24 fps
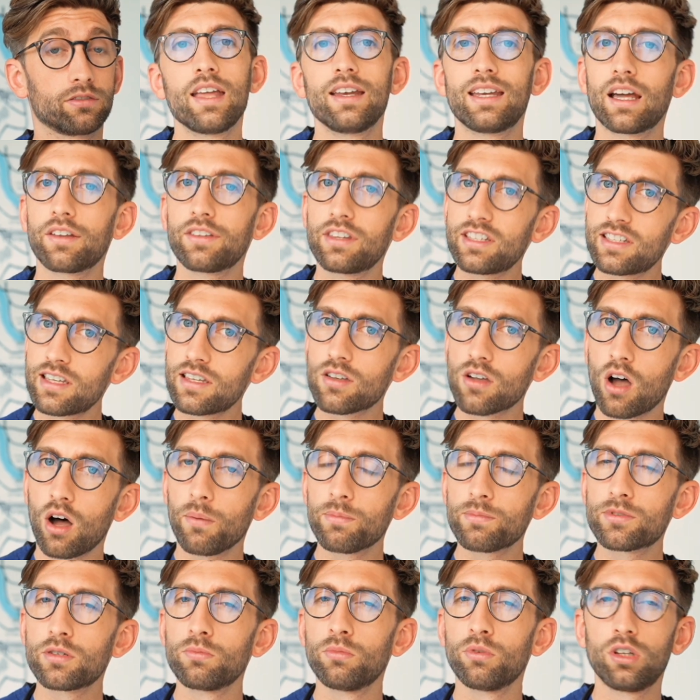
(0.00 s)
Now this is
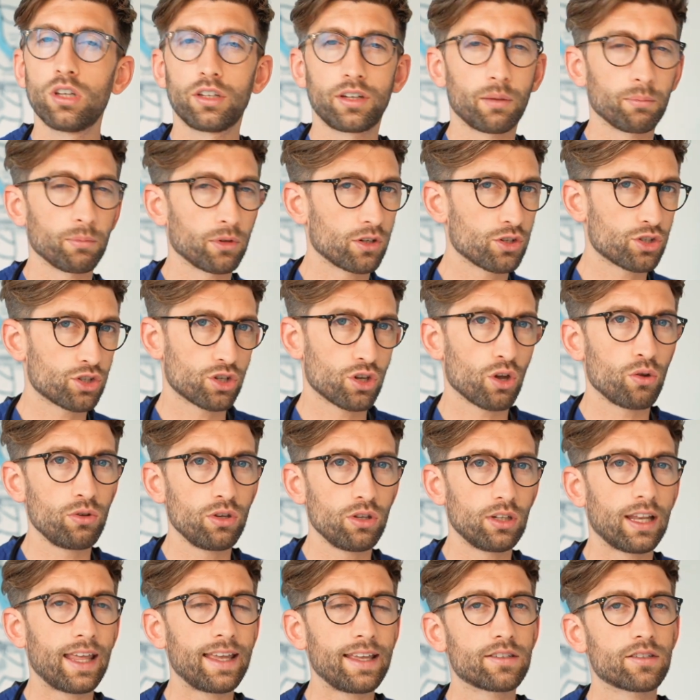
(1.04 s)
optimal and I'm gonna show
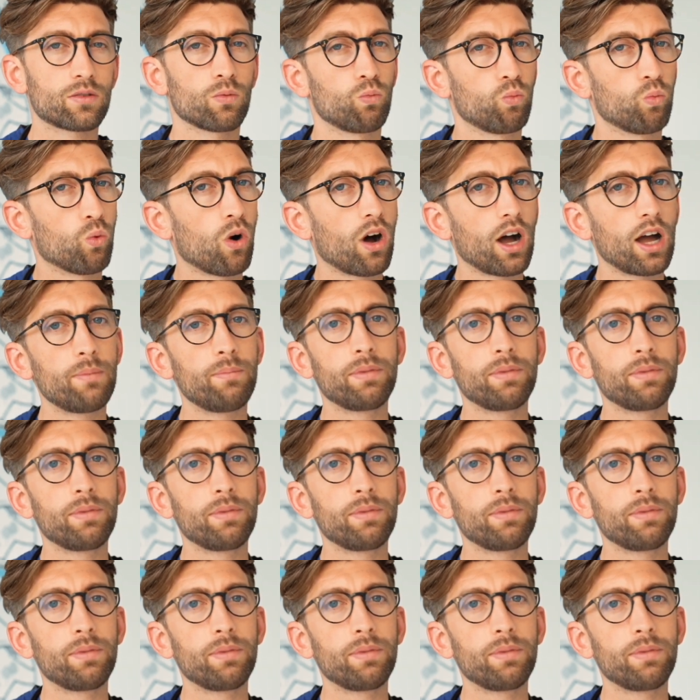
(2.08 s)
you later why